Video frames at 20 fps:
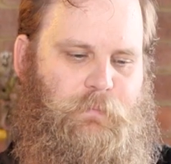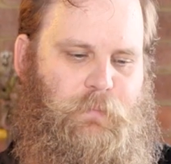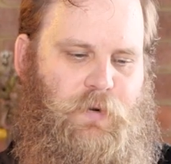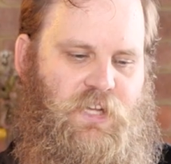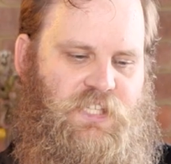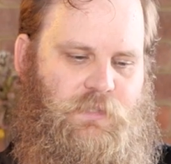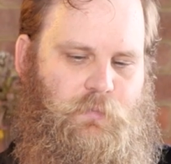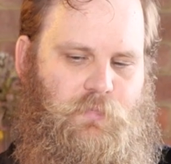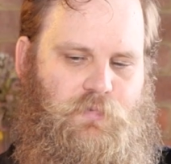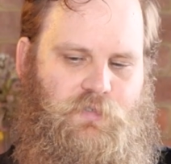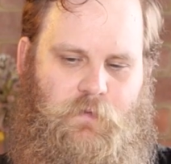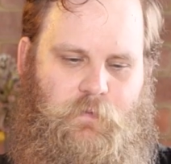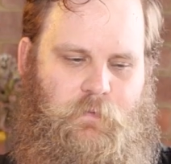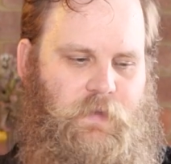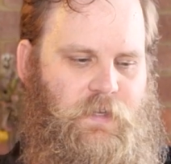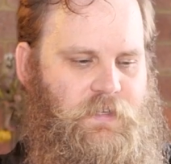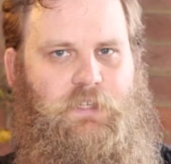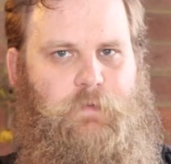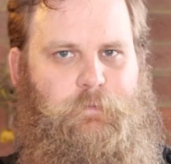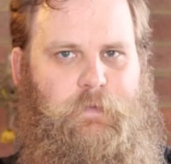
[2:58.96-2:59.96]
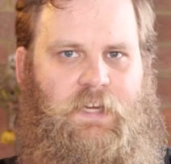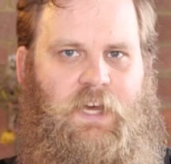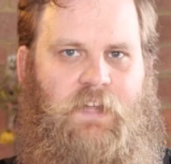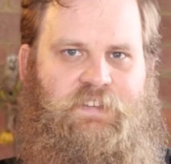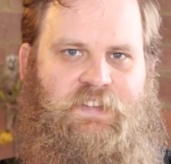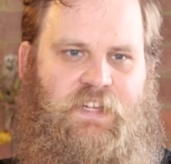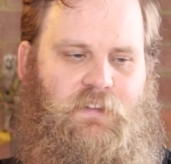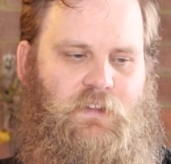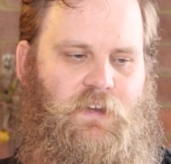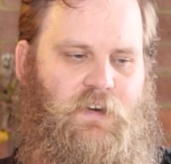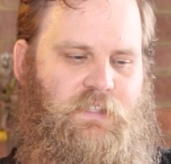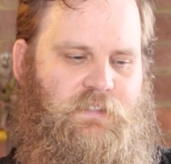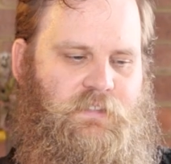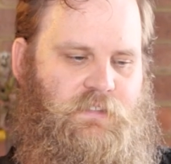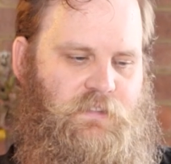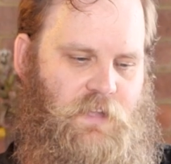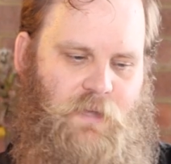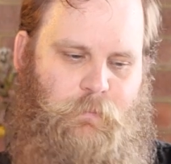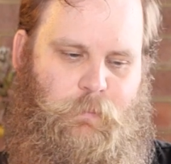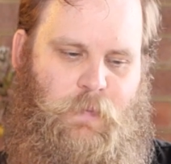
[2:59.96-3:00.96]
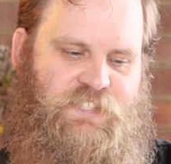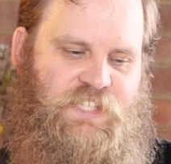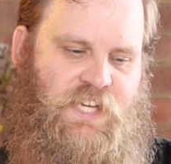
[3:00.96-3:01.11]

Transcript: it possible to fit different hunting lights, like my